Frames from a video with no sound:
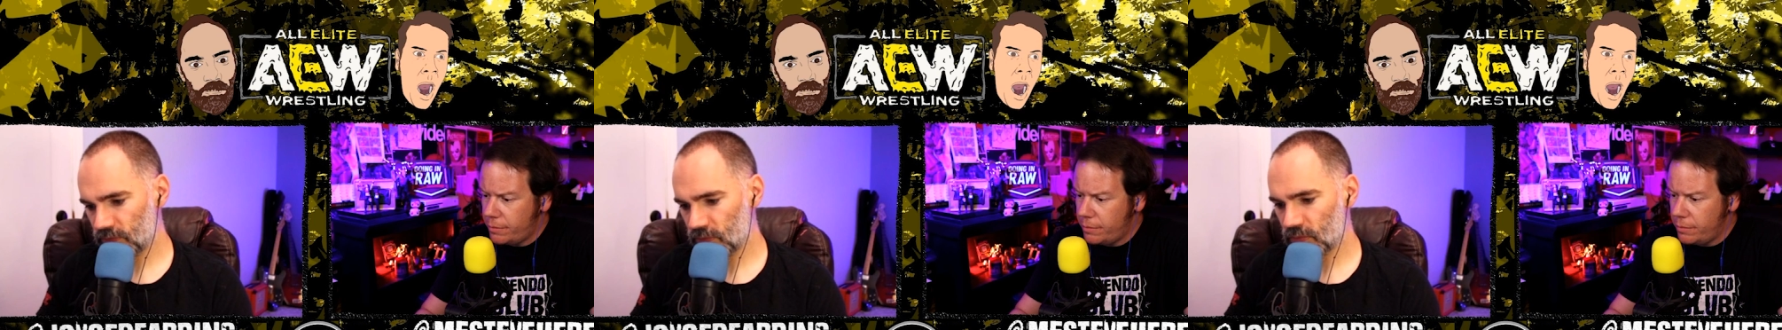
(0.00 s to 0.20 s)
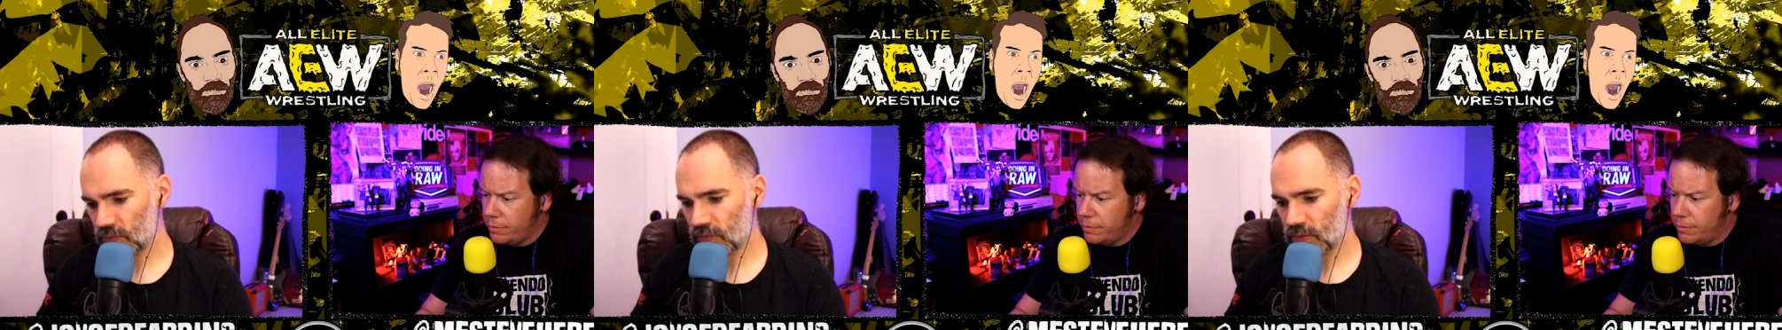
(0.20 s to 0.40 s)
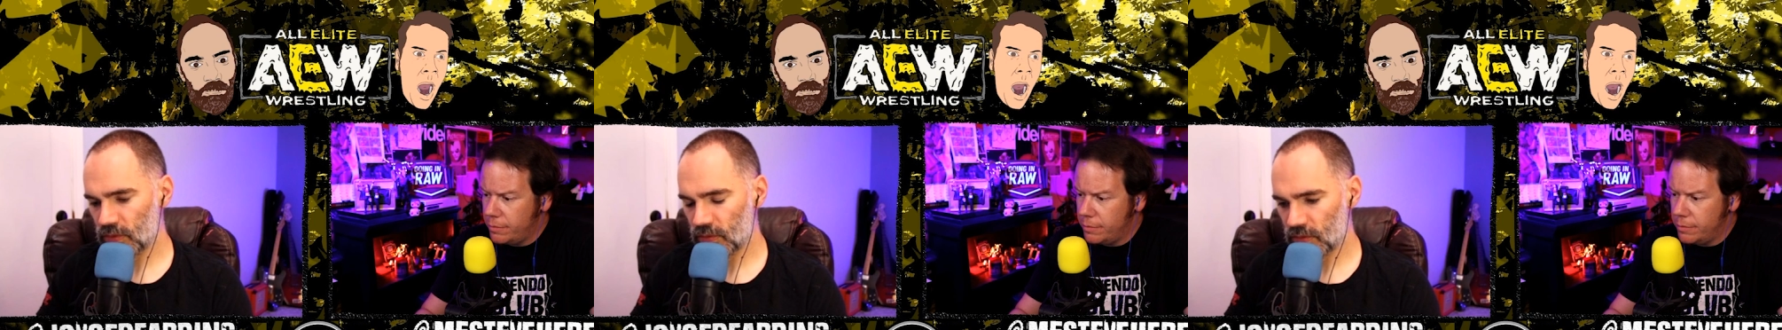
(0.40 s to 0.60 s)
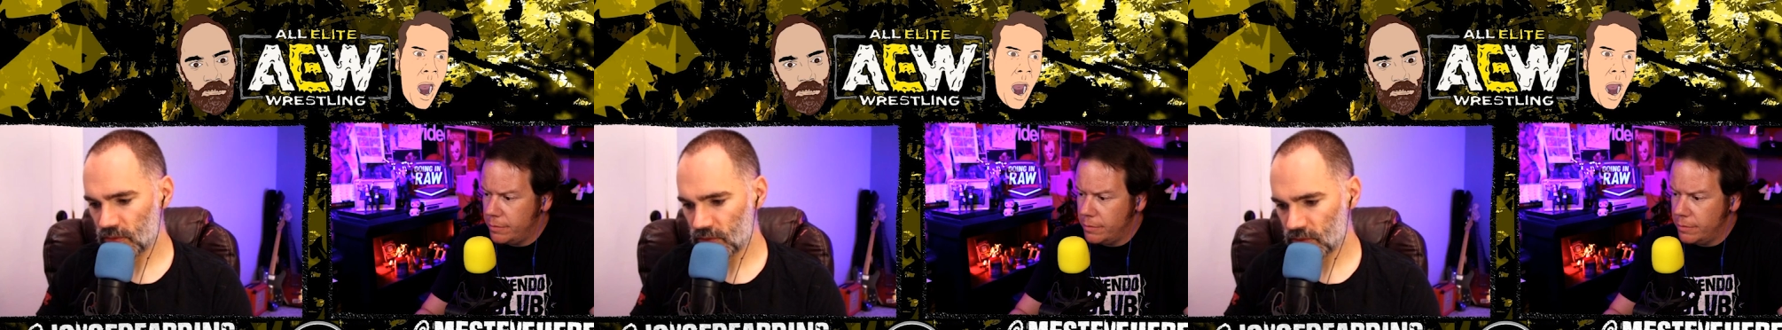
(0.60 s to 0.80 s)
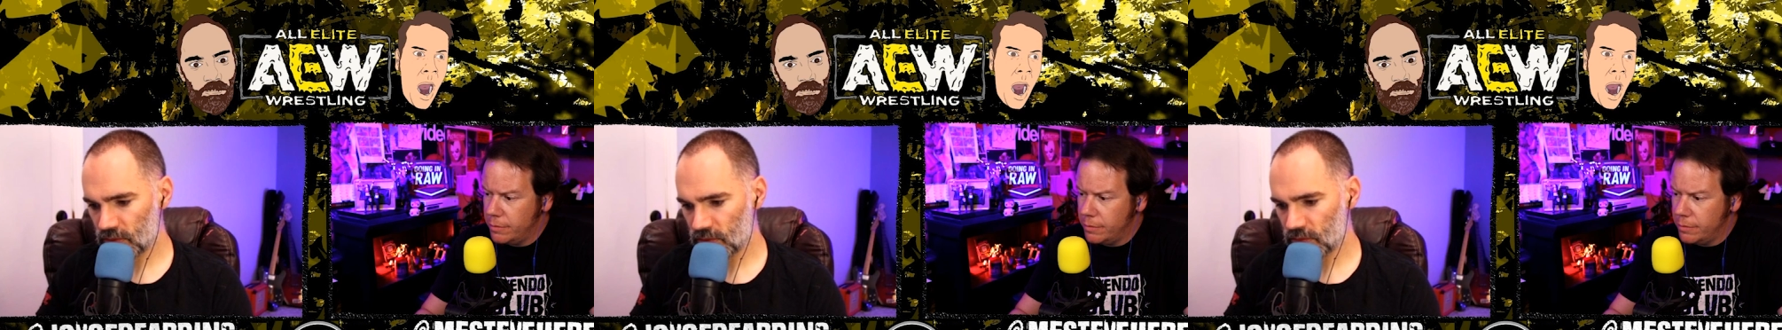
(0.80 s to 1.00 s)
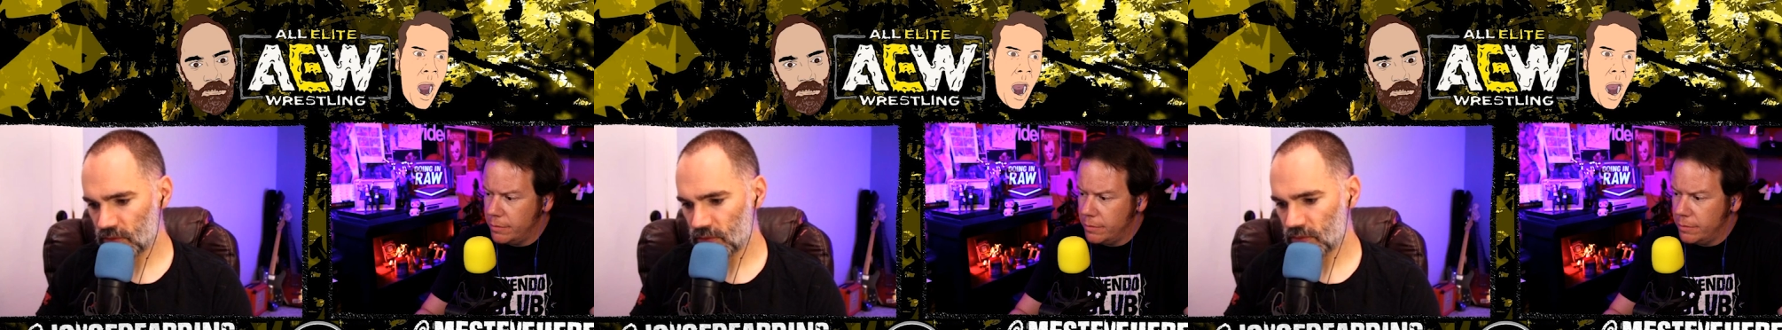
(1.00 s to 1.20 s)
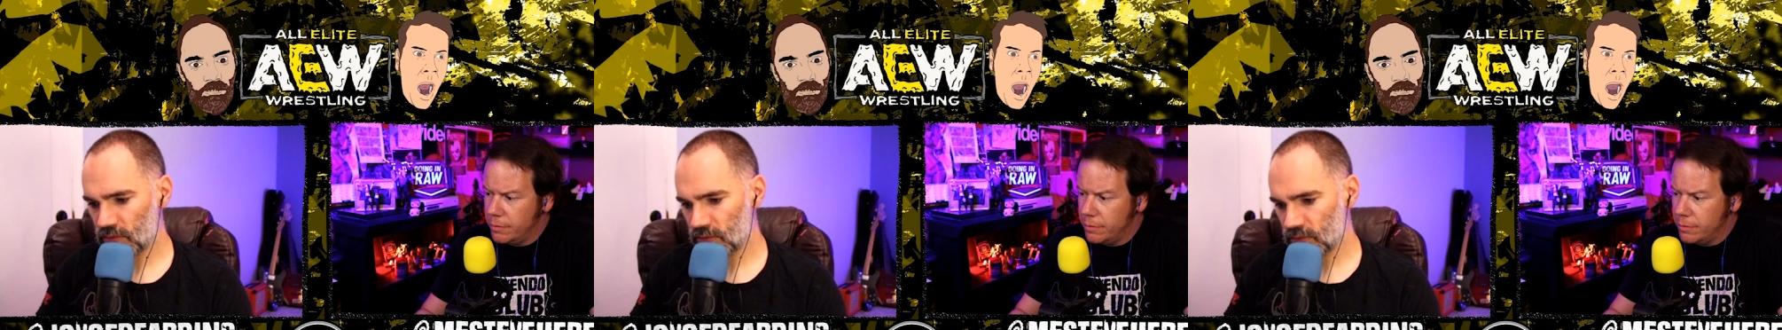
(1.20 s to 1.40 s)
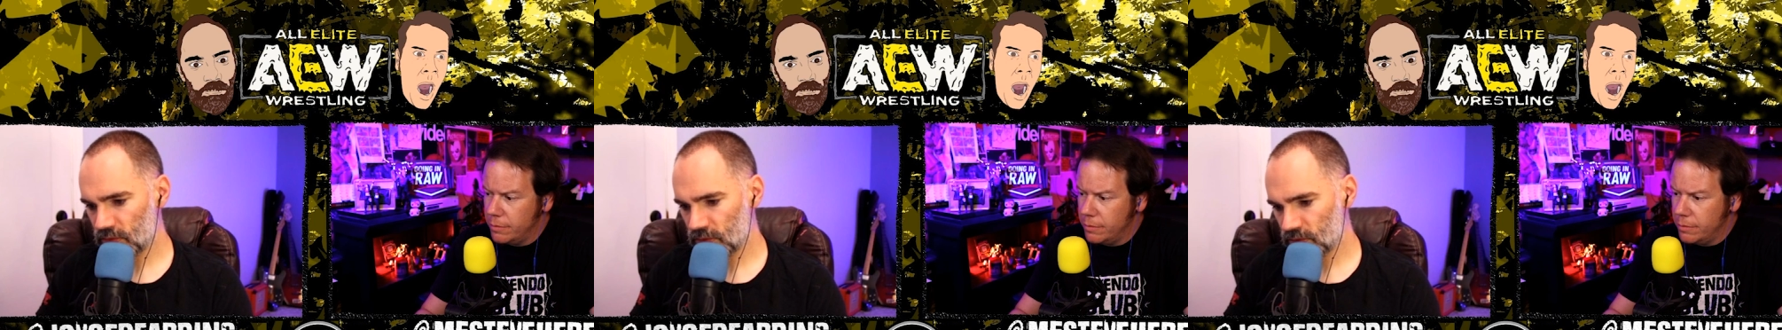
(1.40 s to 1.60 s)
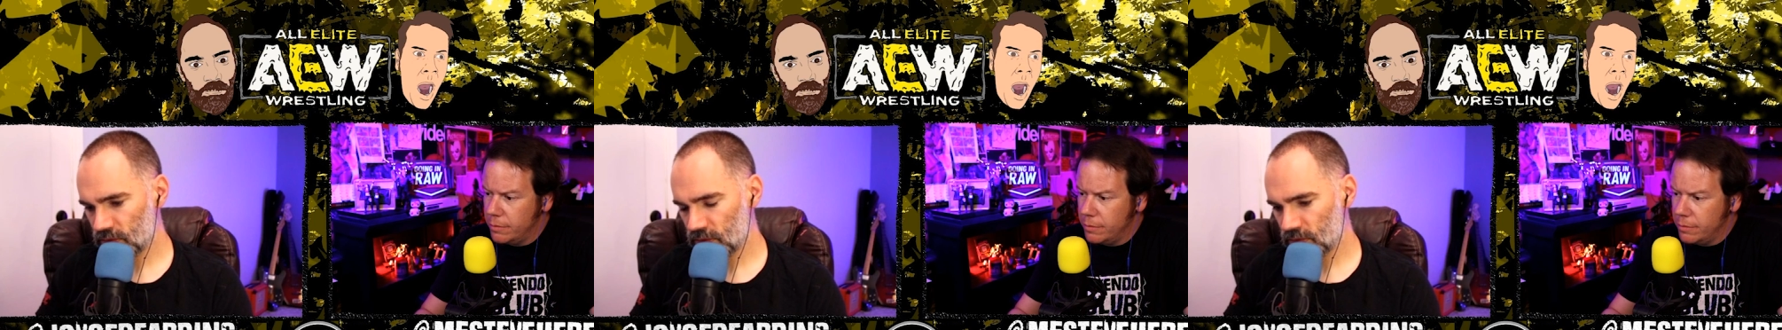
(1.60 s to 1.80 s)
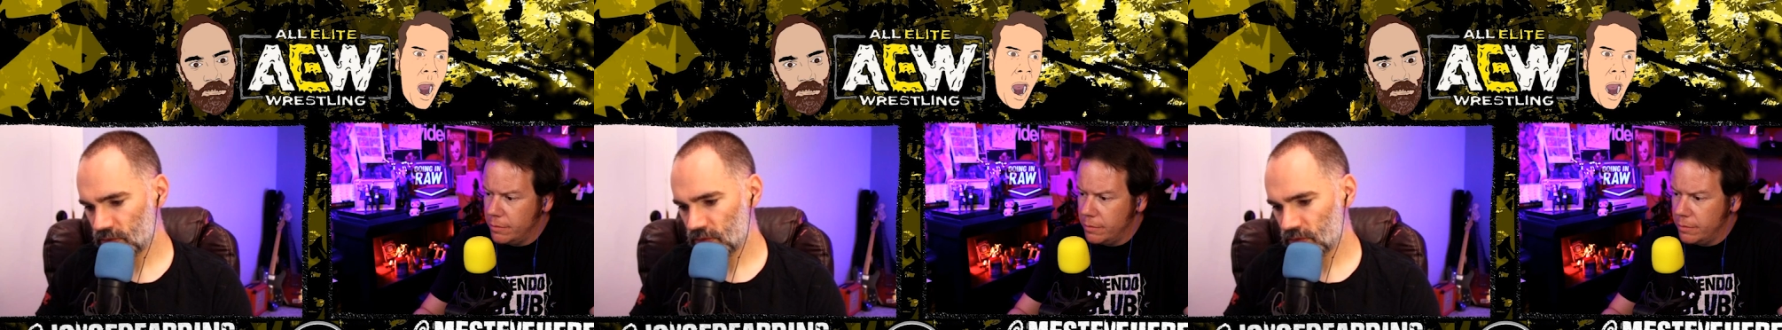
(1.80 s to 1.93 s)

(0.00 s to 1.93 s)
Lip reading: Nobody speaks.